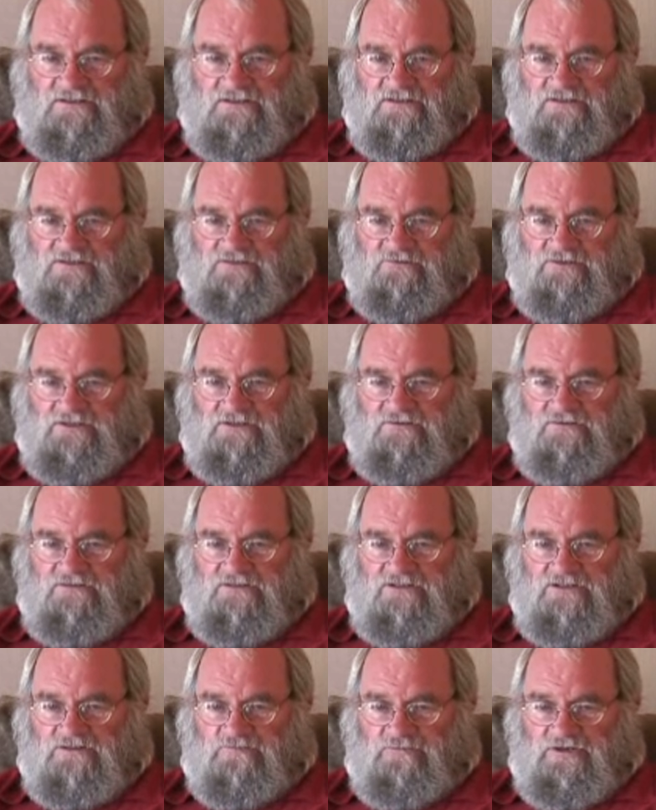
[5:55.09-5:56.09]
So I don't
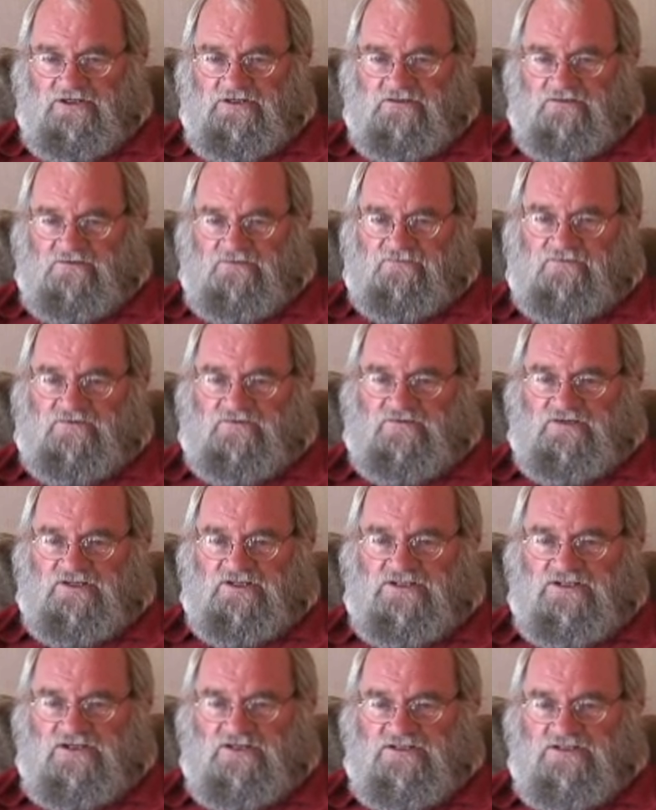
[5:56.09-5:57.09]
despair of the
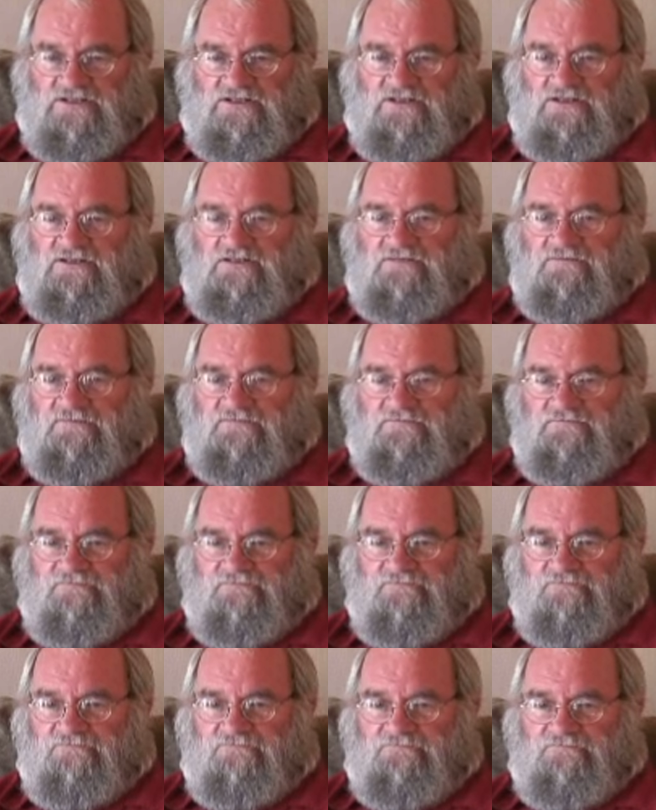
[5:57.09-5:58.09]
things I see.
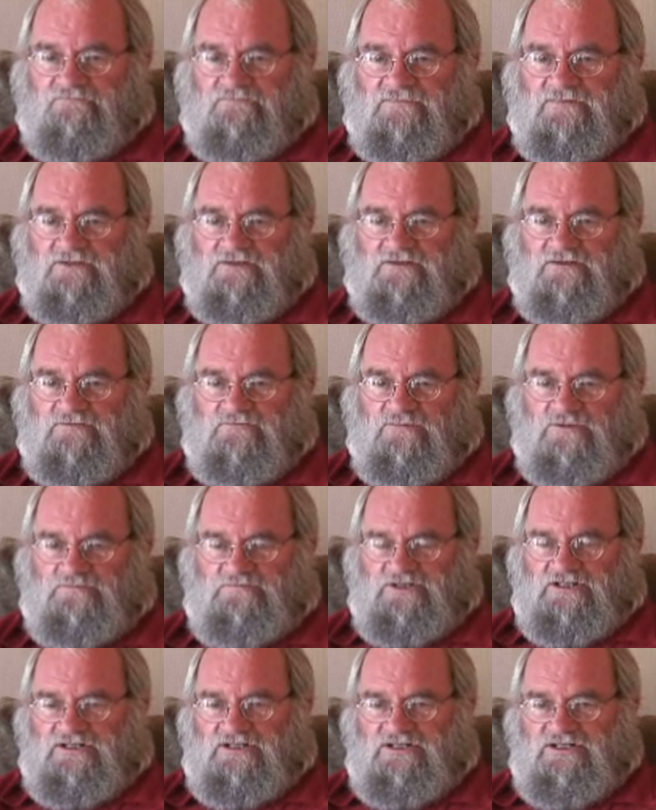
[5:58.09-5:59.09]
It
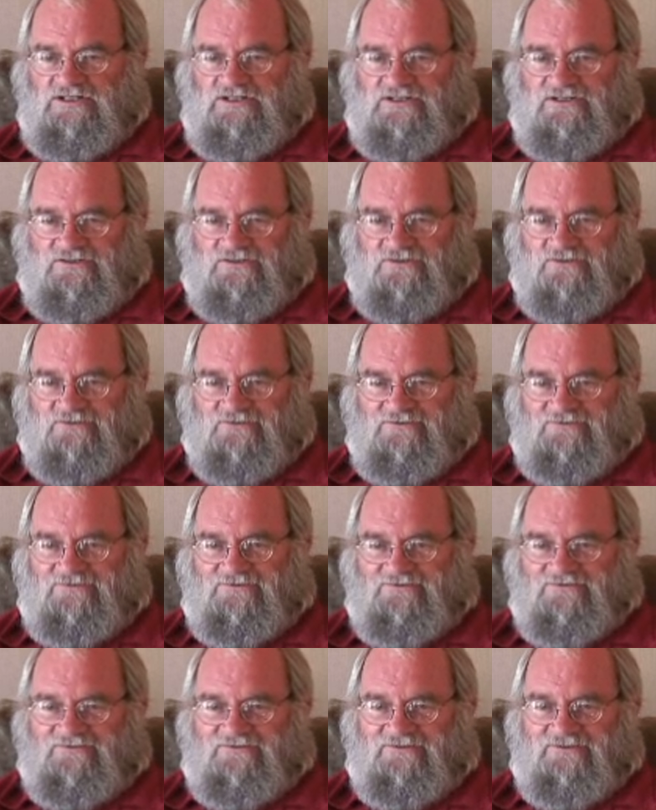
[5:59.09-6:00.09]
would be easy to
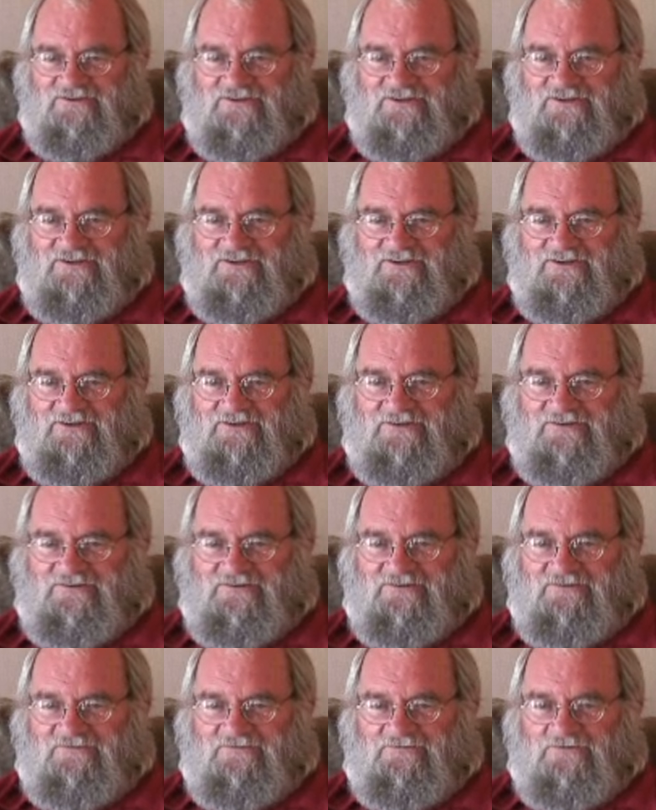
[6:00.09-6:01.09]

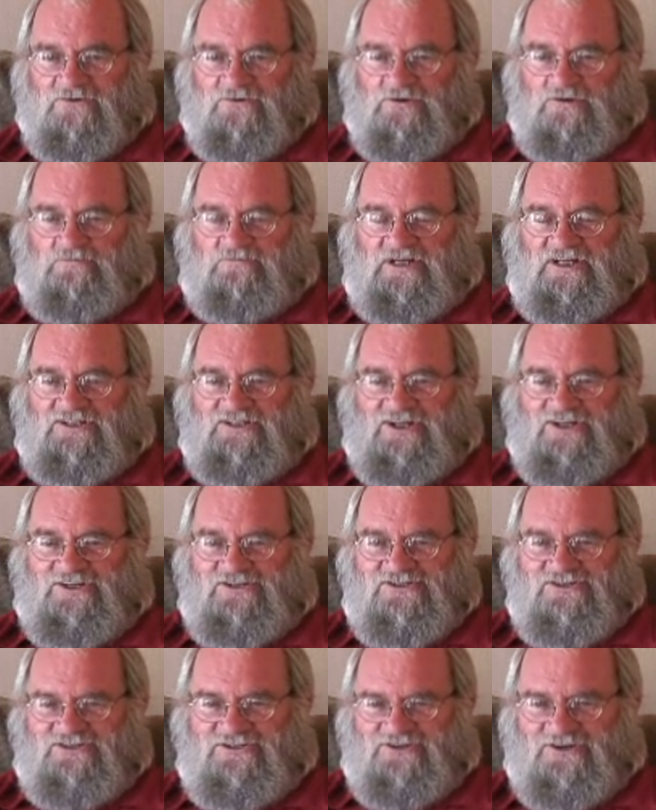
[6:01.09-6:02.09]
fold up our
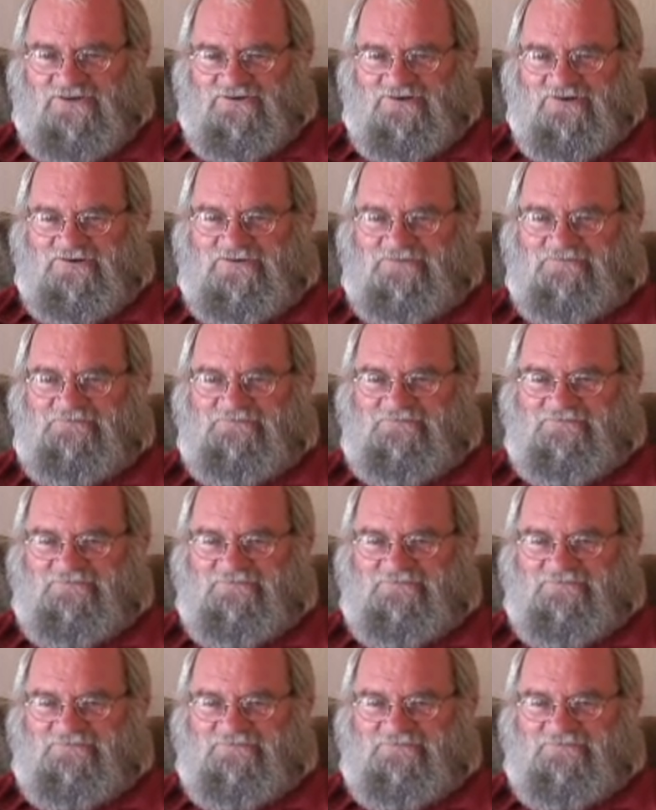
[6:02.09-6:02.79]
tents and go home,